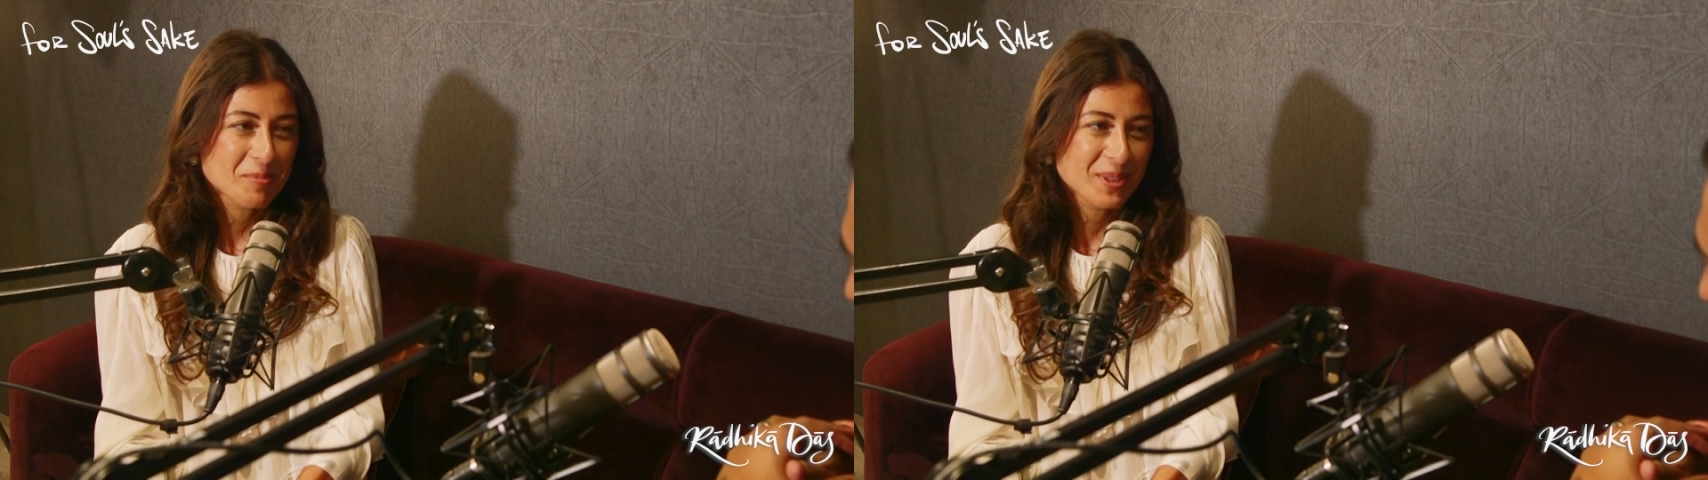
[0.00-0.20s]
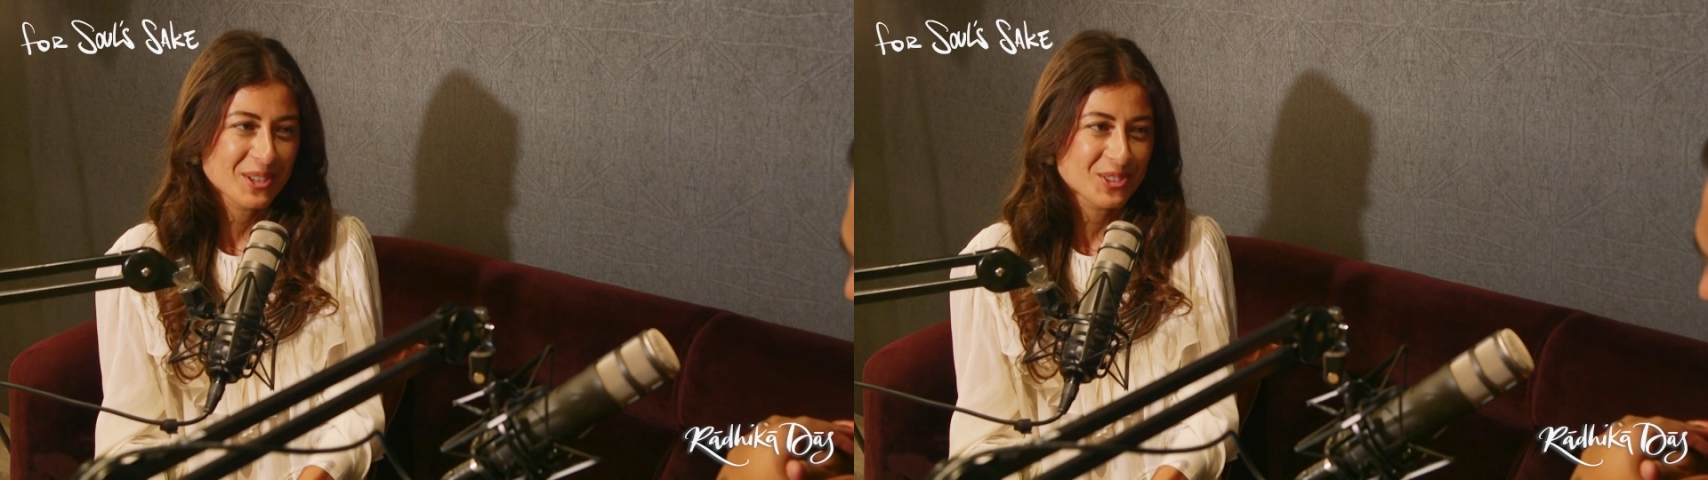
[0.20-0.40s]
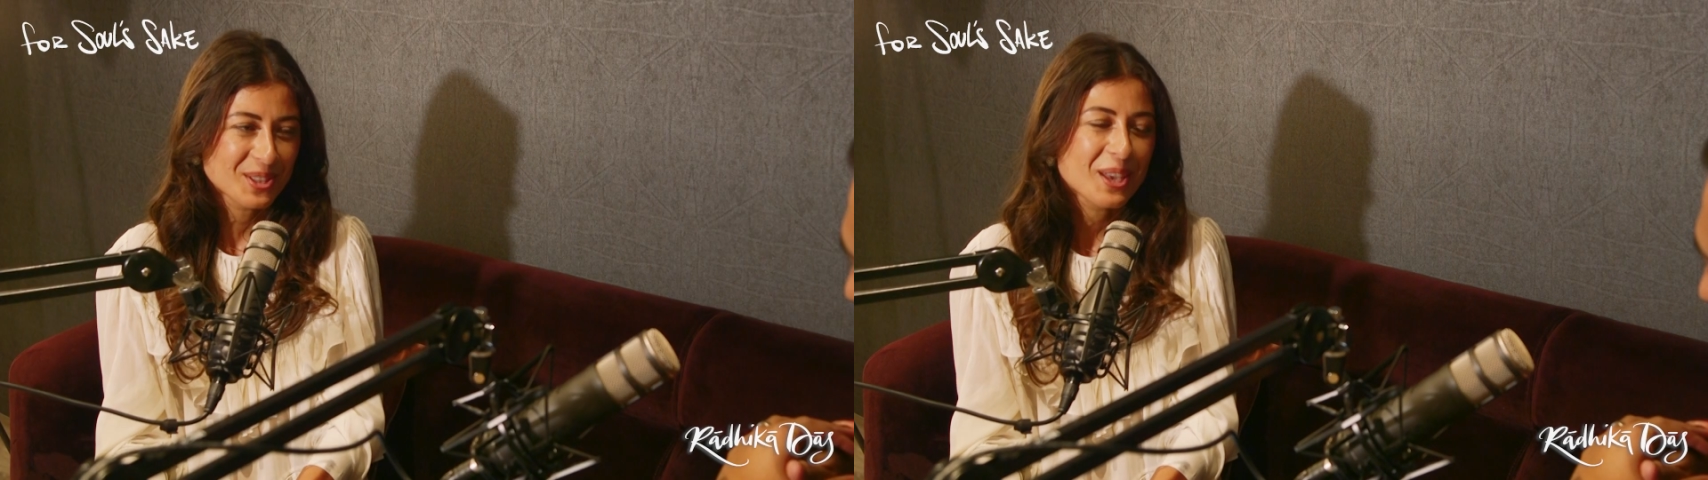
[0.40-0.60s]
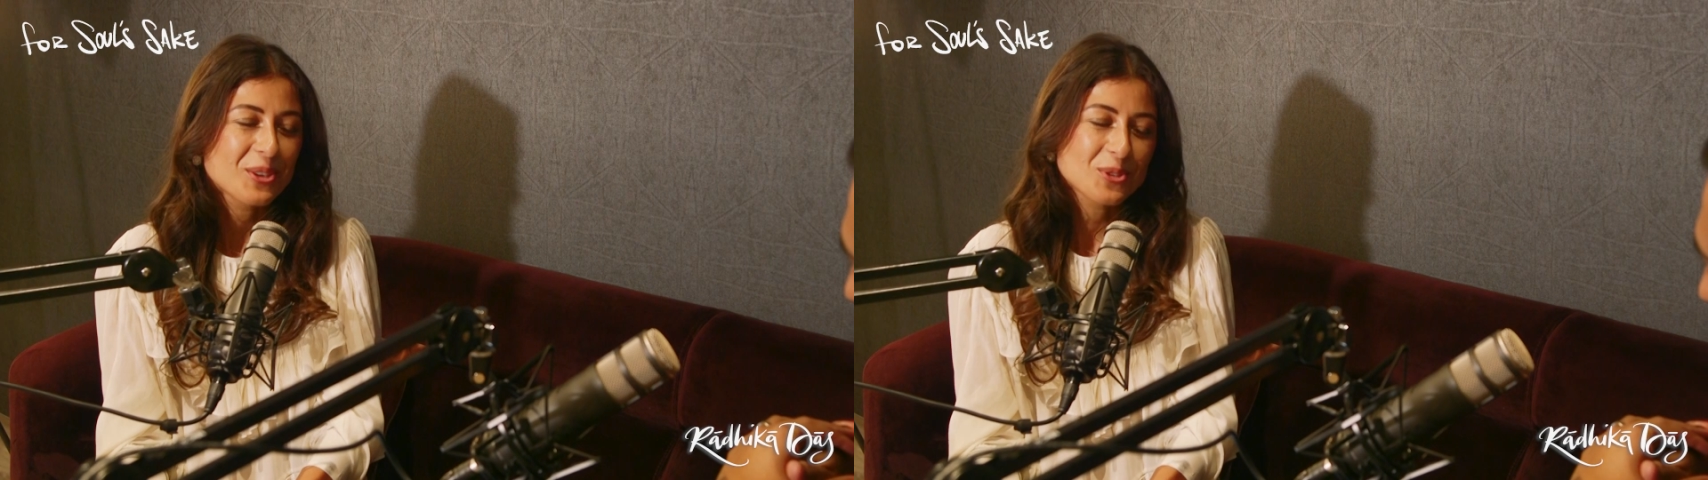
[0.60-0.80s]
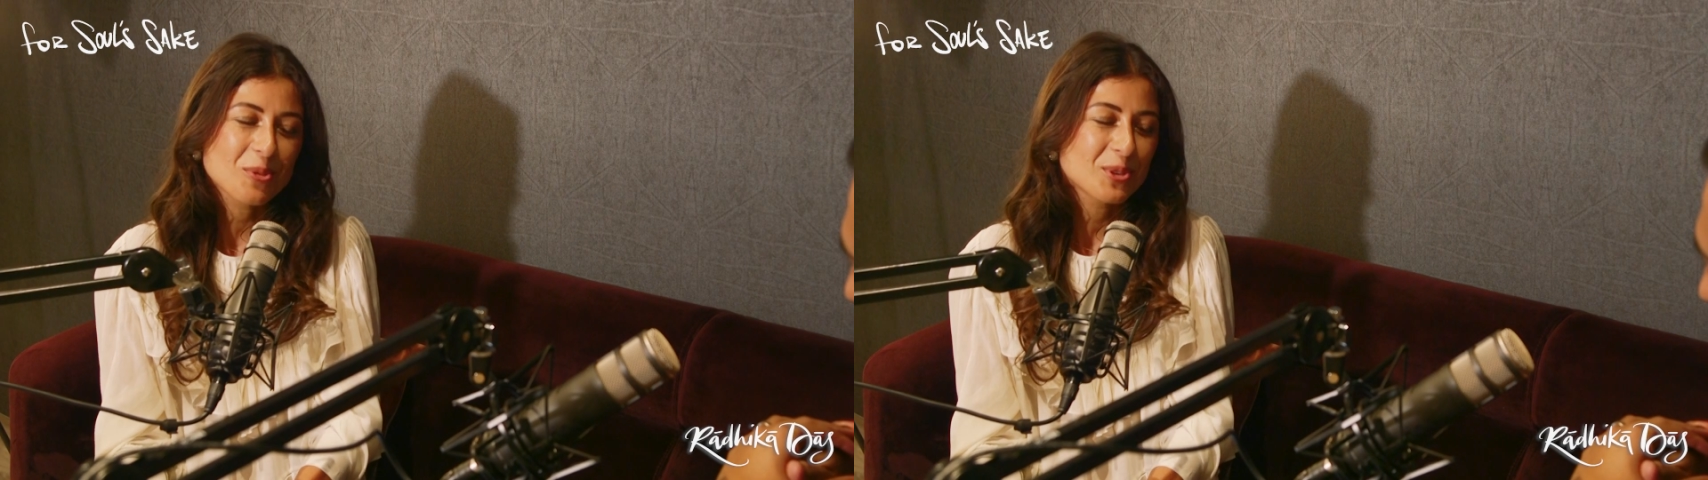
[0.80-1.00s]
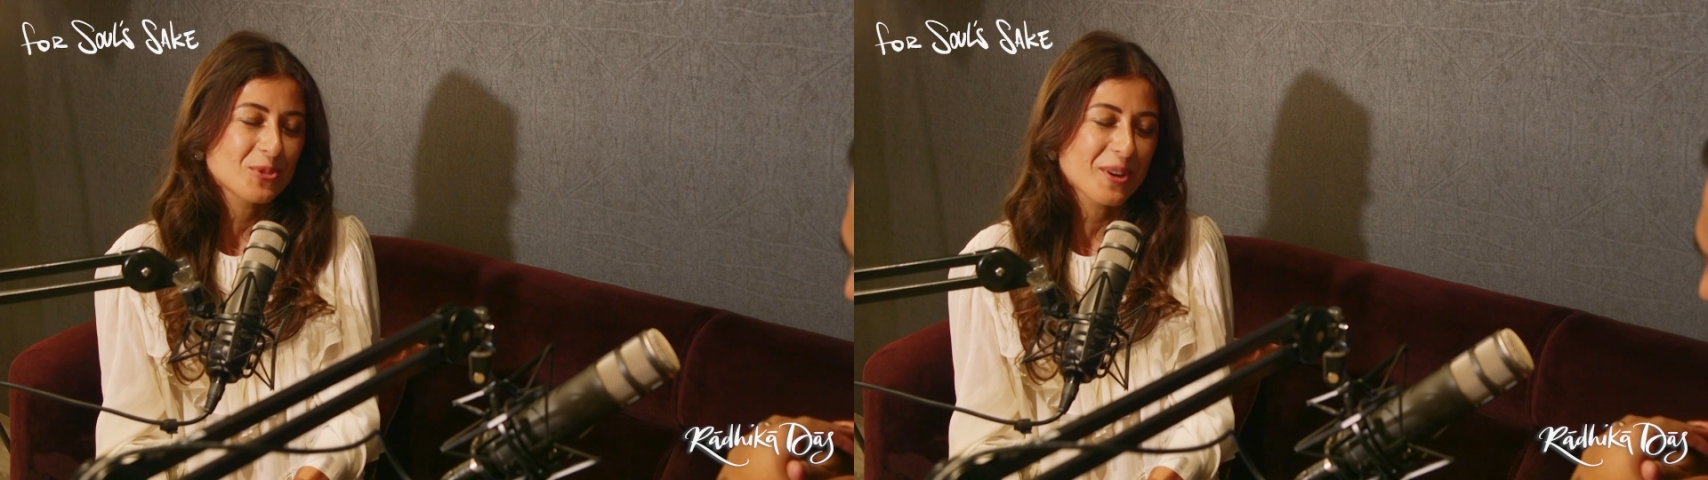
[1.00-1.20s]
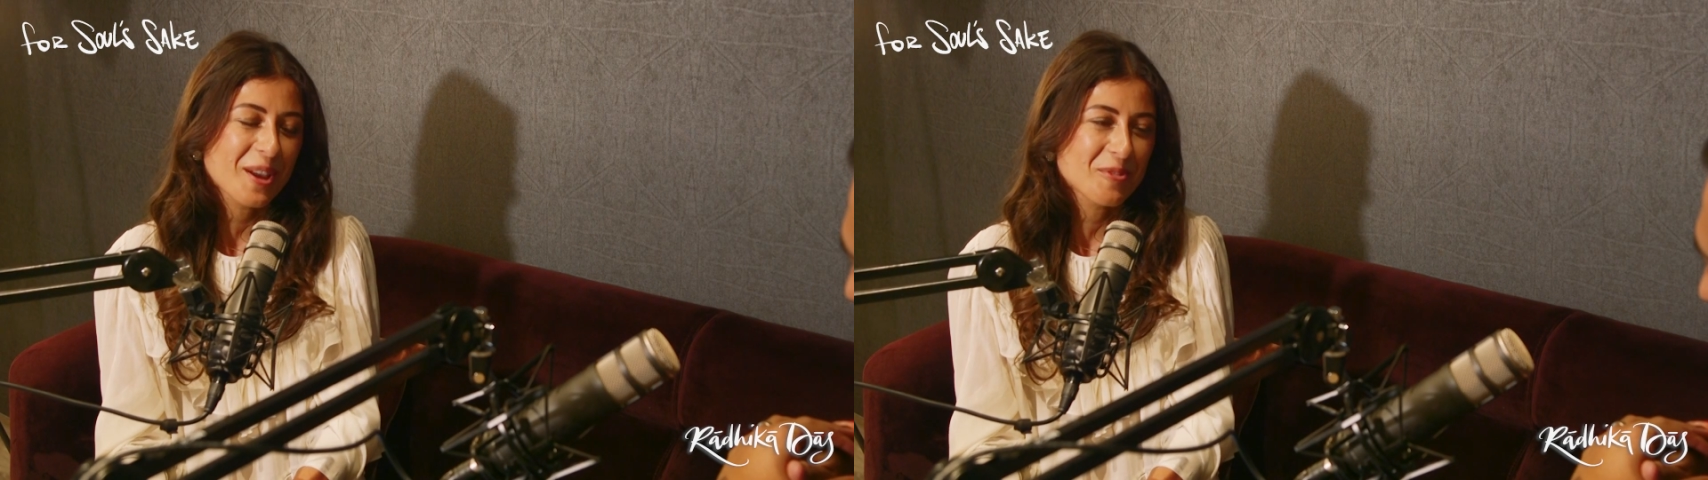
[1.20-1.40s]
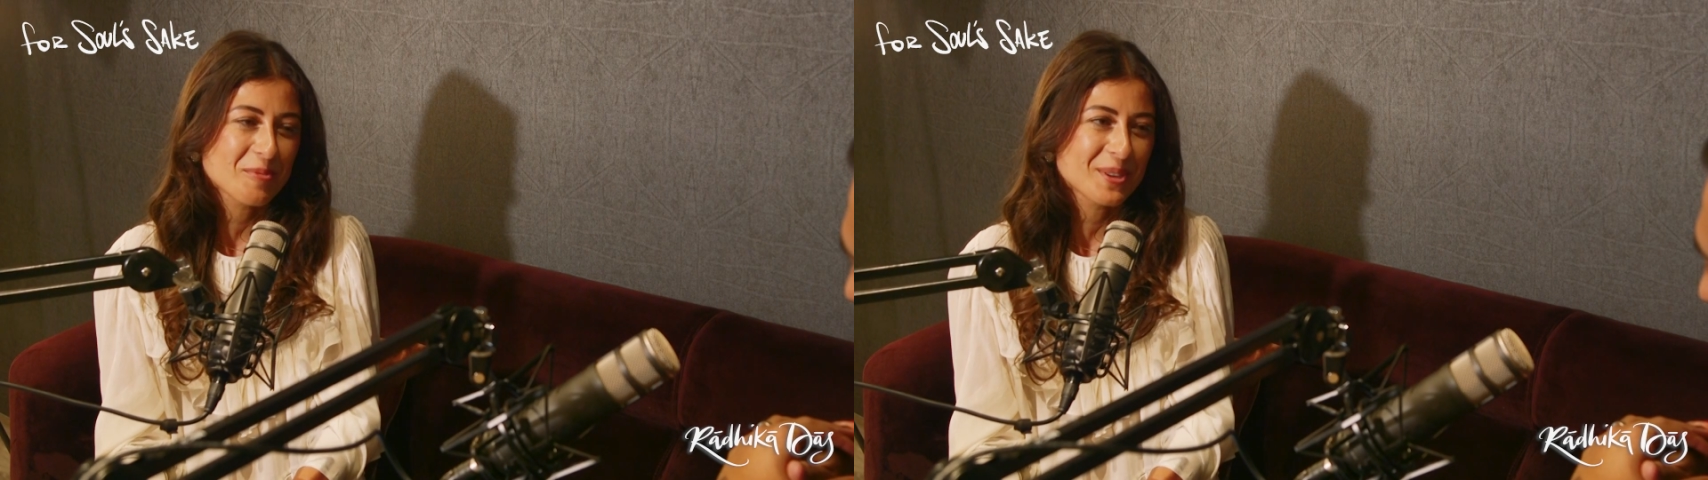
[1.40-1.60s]
a pleasure. Thank you so much for
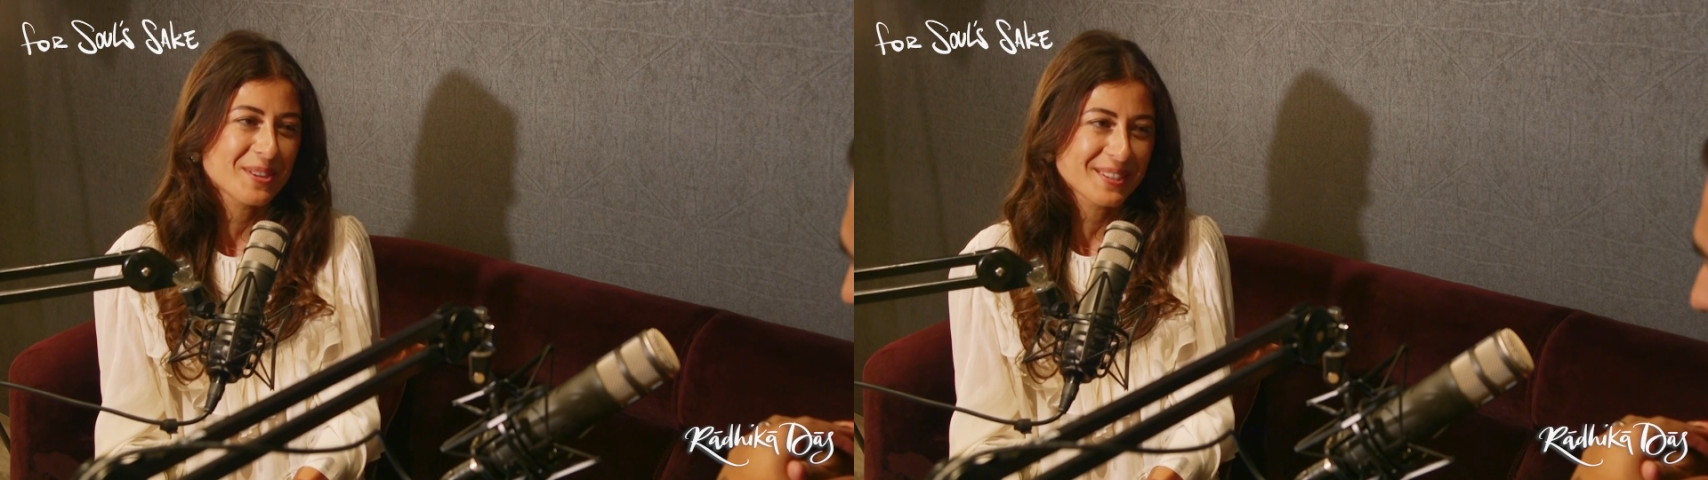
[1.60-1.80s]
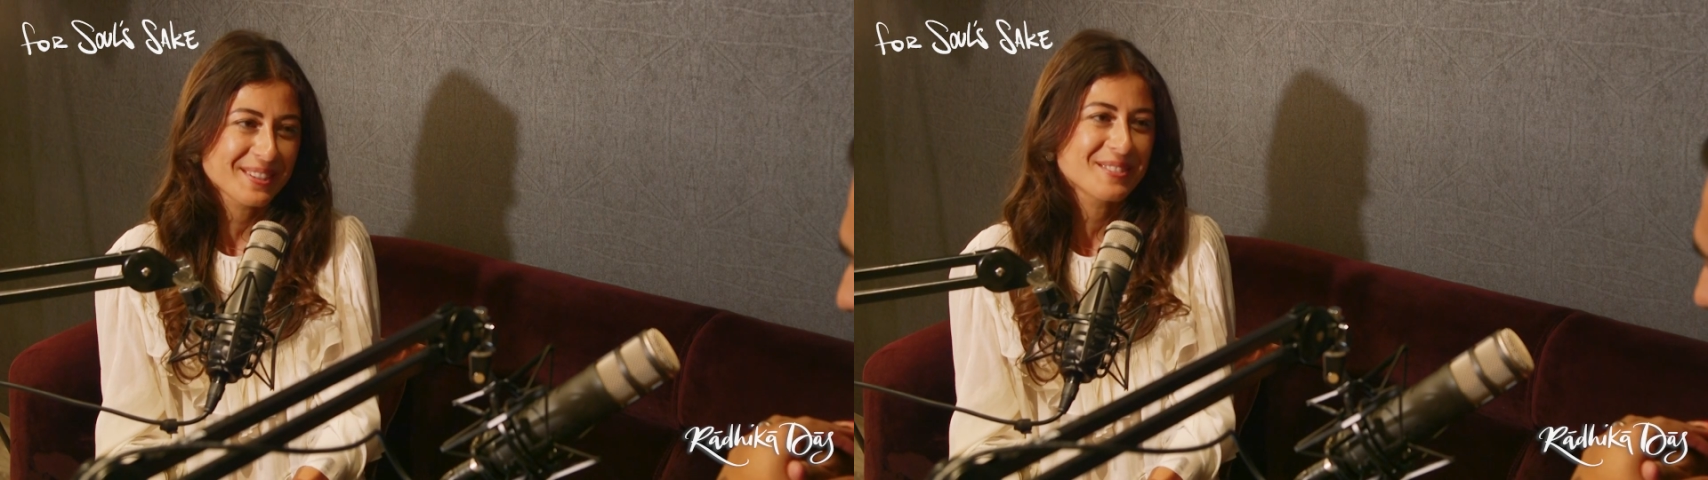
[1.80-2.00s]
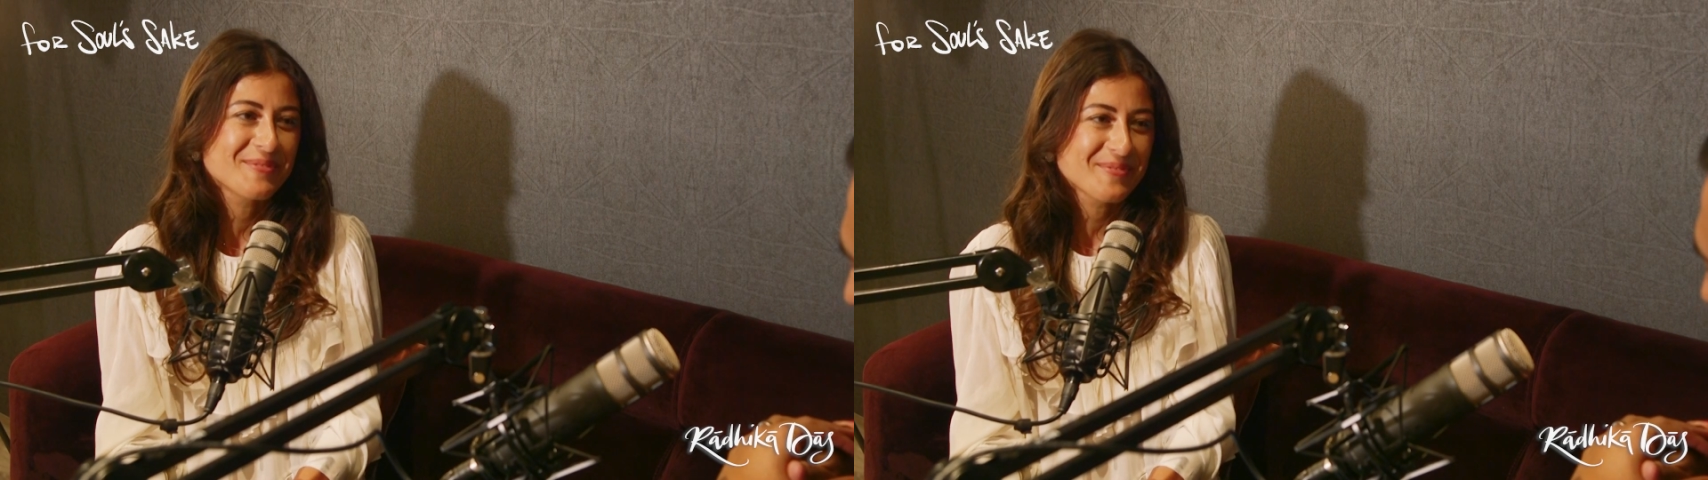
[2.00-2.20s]
having me, Radhika.